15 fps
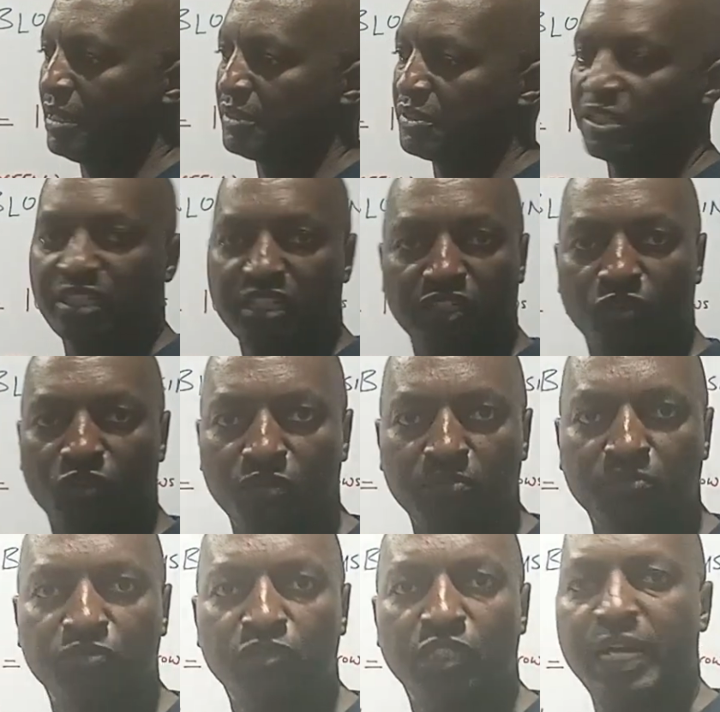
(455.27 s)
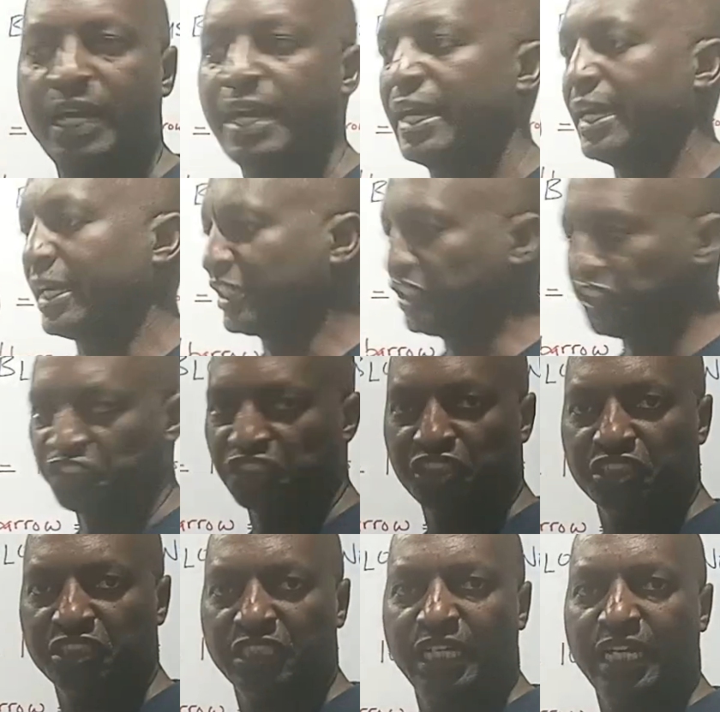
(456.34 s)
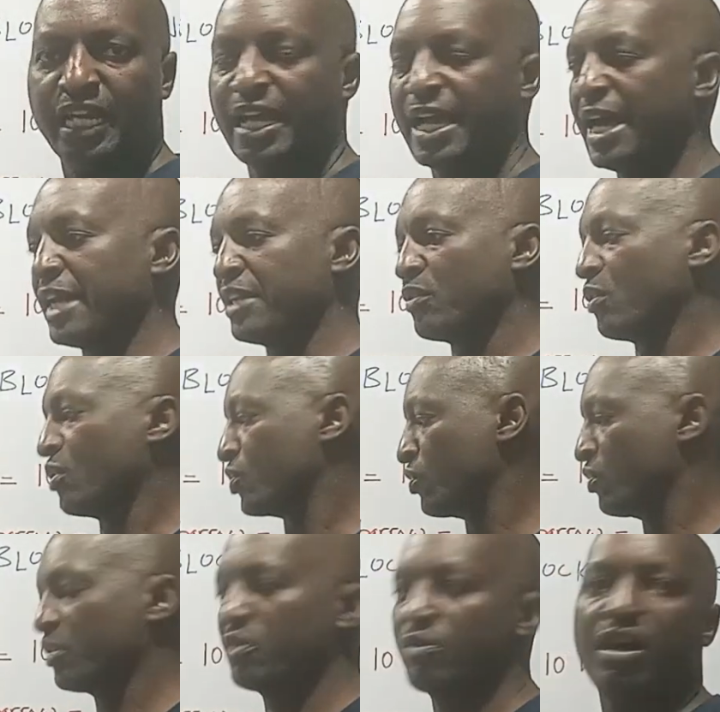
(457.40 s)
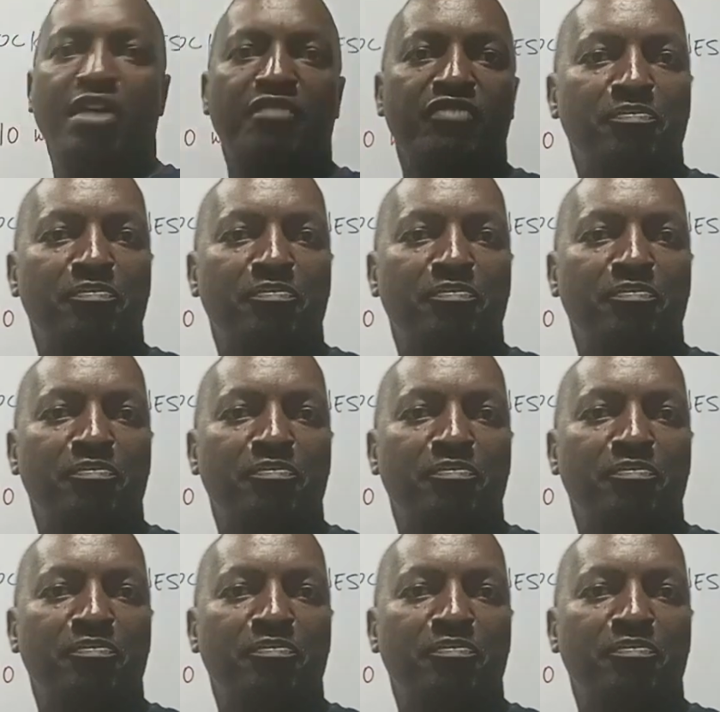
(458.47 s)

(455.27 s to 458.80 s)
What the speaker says: sitting room, a kitchen, and also they will have